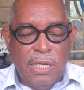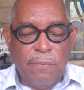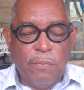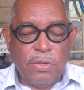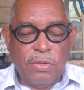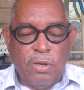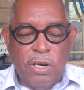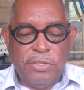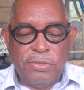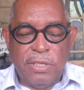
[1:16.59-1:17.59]
it was
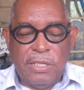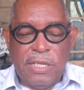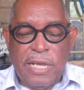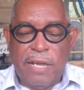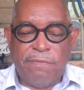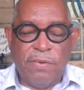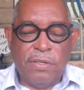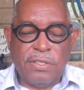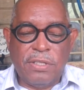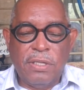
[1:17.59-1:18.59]
largely the
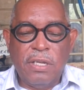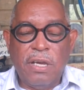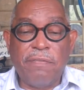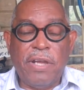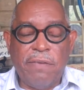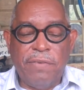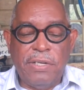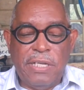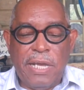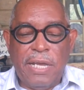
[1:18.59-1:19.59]
efforts of
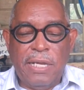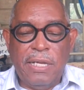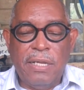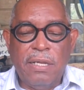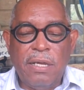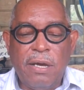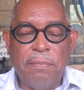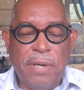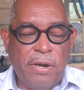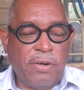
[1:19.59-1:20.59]
everyday
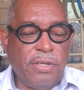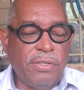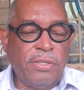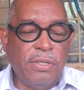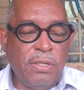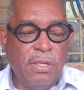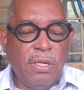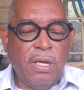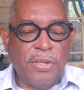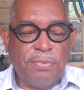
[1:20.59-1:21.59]
Americans,
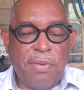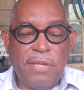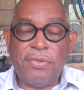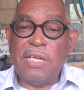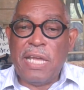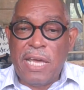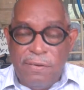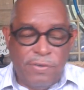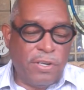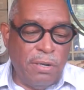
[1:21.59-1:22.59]
especially
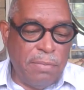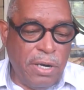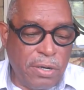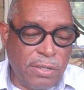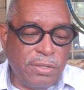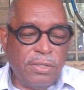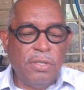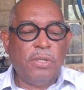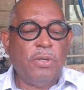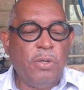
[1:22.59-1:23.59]
African Americans,
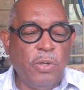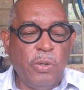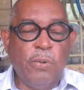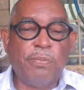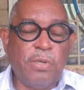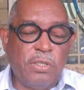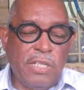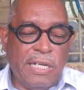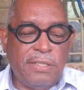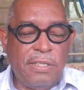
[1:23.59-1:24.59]
who
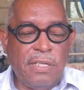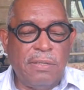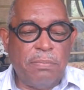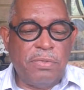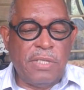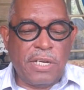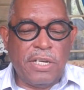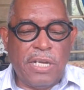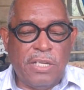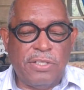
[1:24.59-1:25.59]
protested
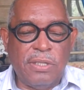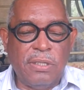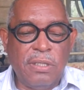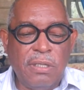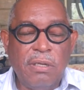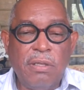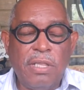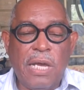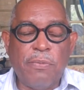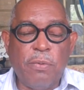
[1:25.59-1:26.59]
segregation
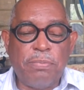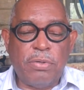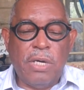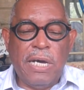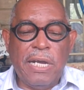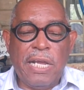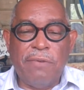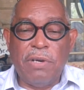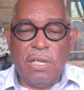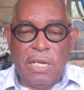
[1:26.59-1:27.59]
that will prod
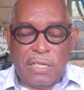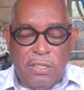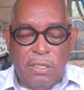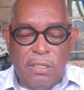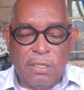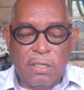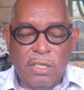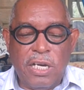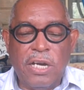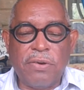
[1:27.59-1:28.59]
a reluctant
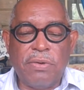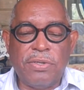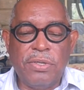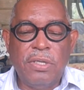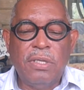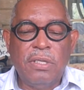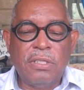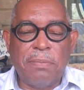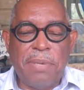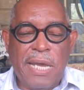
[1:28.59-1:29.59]
Congress
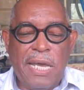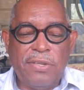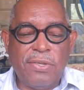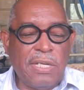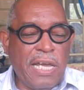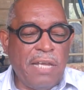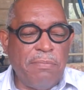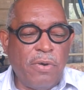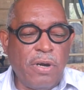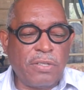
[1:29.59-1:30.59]
to pass
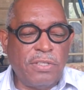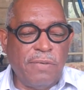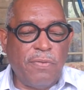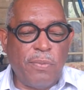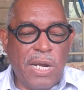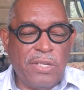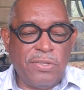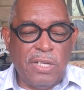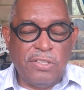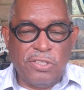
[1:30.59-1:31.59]
landmark civil
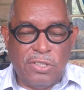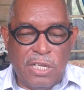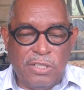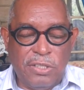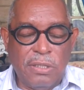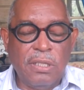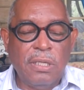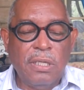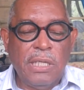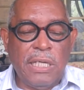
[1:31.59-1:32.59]
rights legislation
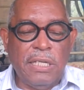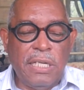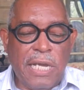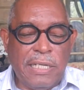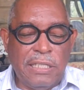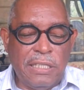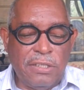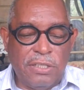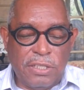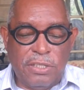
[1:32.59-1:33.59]
in the
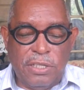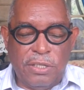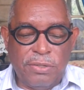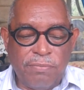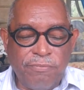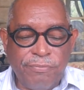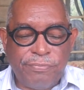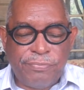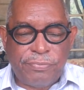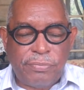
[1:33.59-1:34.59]
1960s.
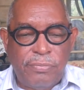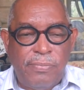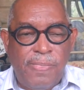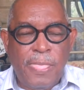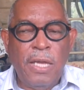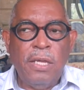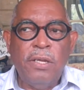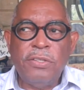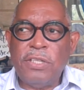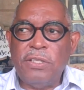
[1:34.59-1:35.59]

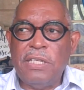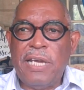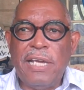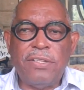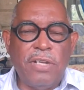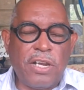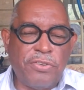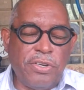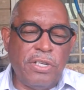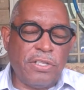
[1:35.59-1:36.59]
So today's
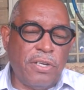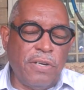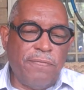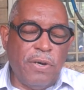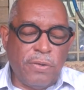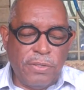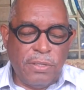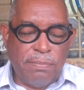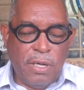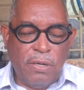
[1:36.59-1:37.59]
lecture is going to focus
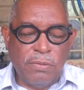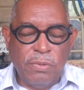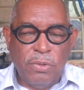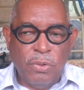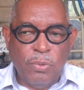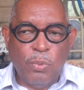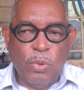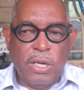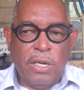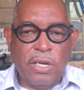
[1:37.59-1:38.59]
upon
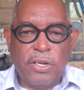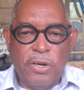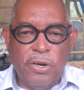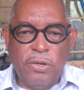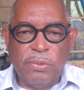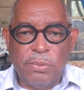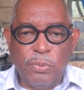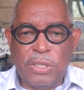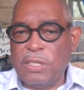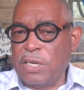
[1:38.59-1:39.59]
what occurred
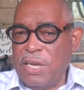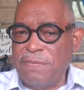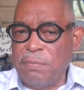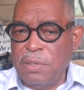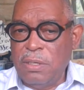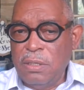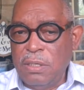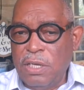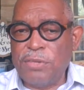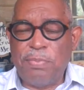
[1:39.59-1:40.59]
with the government,
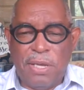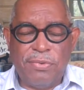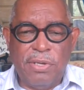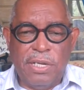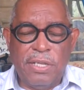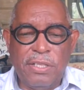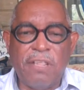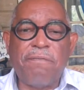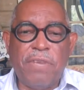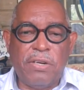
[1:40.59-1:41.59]
especially the
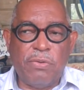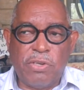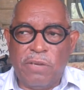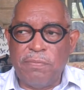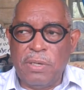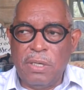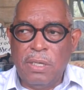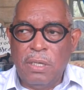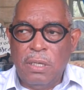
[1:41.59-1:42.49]
federal government.